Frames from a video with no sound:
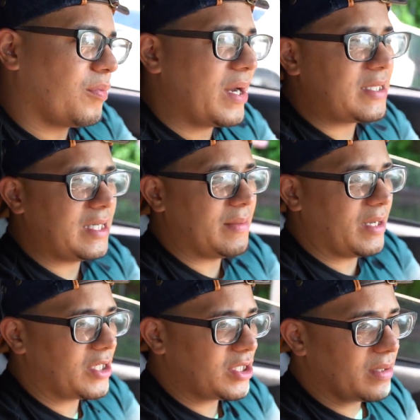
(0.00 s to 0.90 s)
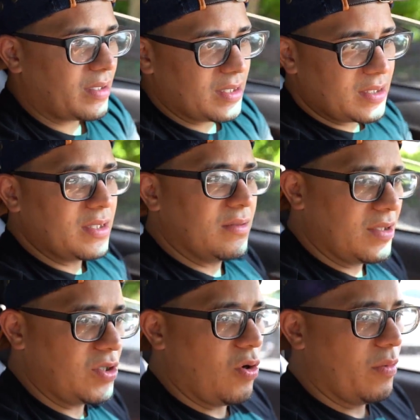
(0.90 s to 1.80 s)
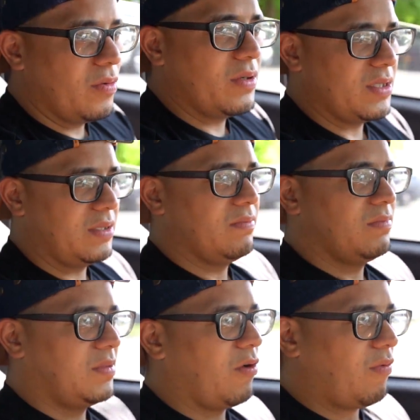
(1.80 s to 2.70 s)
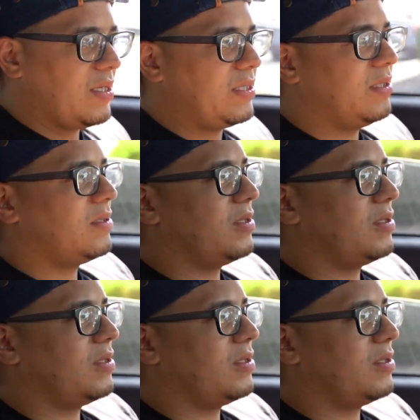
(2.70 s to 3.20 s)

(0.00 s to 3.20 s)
Brakes seem like shit because it's normal because they're rusted.